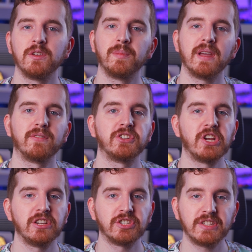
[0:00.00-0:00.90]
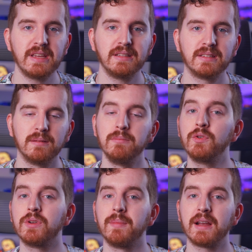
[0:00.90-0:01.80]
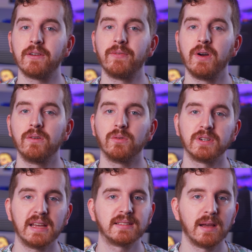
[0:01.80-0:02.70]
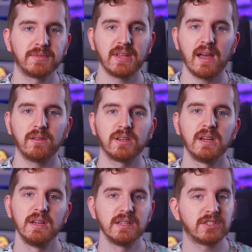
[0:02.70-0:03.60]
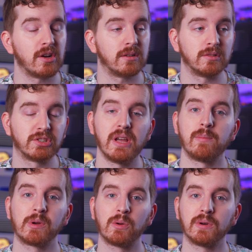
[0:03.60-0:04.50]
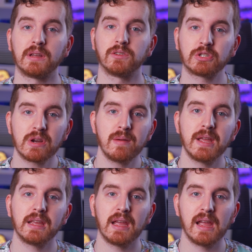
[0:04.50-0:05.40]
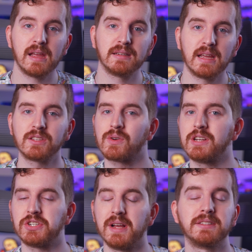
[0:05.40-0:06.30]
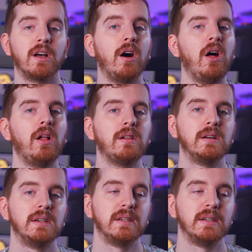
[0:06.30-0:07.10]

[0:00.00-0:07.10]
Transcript: you'll be able to change scenes, mute your microphone or desktop sound, start or stop recording or streaming, and take screenshots, all